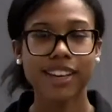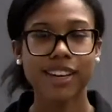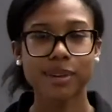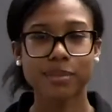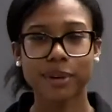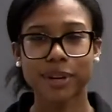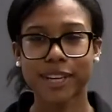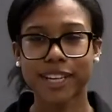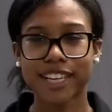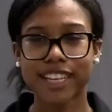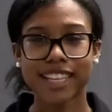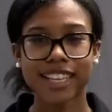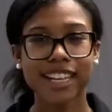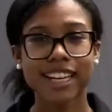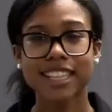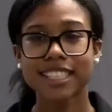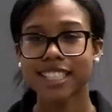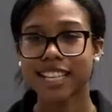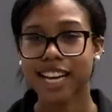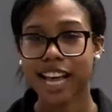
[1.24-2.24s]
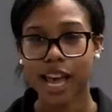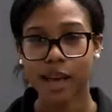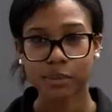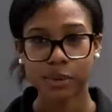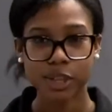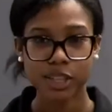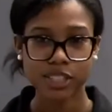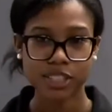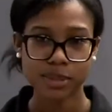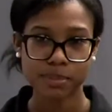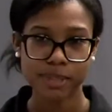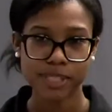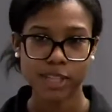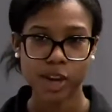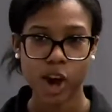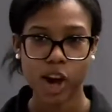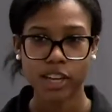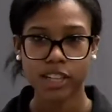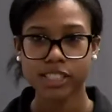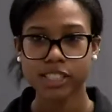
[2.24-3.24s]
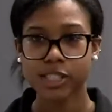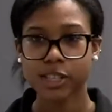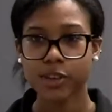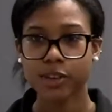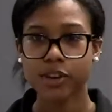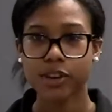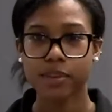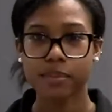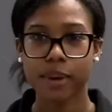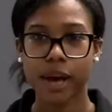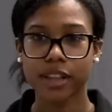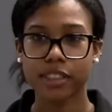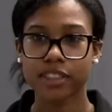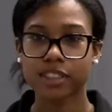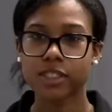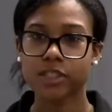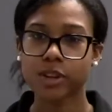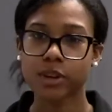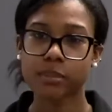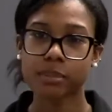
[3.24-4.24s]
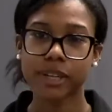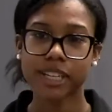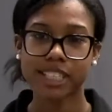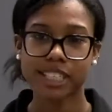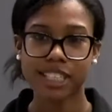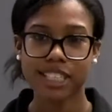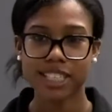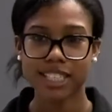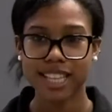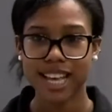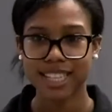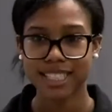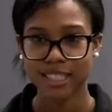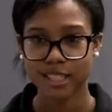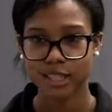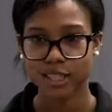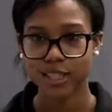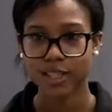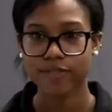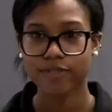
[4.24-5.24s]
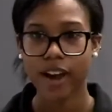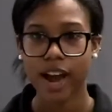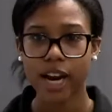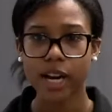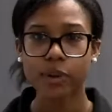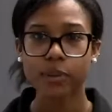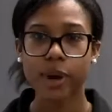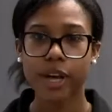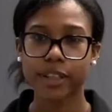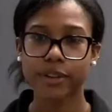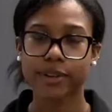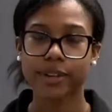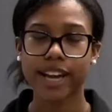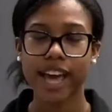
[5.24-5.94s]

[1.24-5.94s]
Good morning. Today I'm going to be talking to you about the Storm Prediction Center's Fire Weather